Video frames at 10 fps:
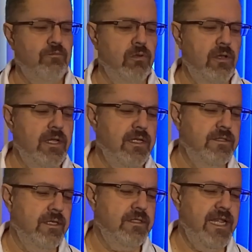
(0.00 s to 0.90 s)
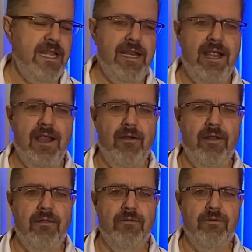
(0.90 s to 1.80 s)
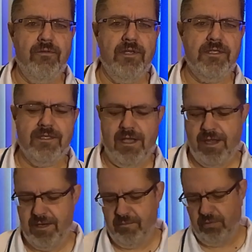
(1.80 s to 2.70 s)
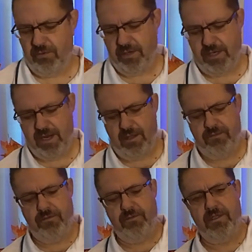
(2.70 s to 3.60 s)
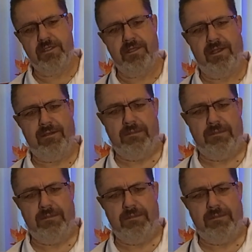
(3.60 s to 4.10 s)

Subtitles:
It's taking air in through this side and blowing it out through this side.